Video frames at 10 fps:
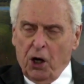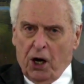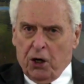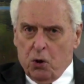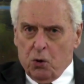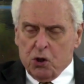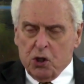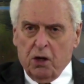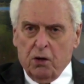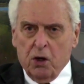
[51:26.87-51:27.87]
And you'll
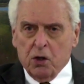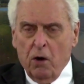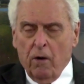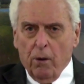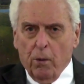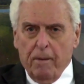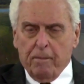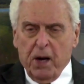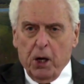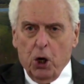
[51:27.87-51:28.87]
see this
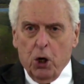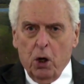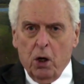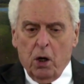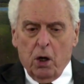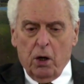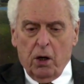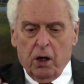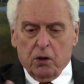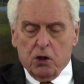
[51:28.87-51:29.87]
repeated
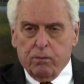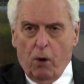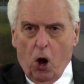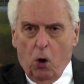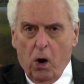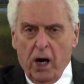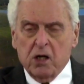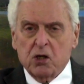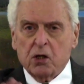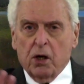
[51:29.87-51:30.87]
in small
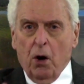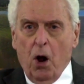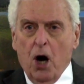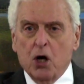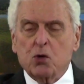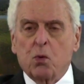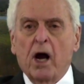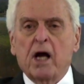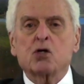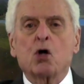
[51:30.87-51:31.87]
ways, in large
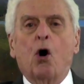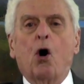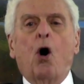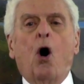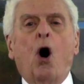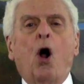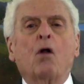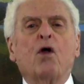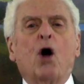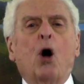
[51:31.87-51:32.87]
ways,
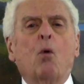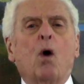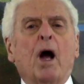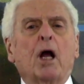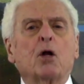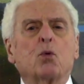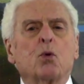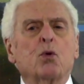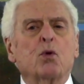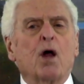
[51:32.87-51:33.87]
all the way
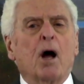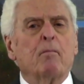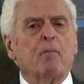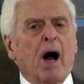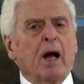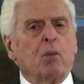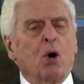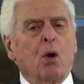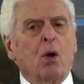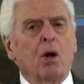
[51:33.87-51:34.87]
through the
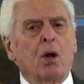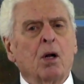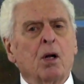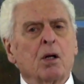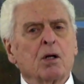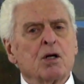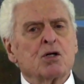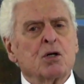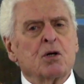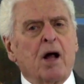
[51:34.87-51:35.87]
Bible.
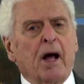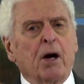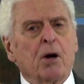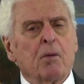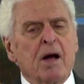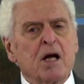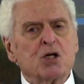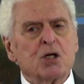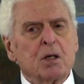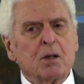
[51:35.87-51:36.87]
Isn't that an
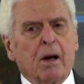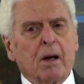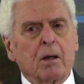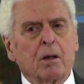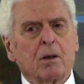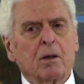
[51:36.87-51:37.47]
amazing thing?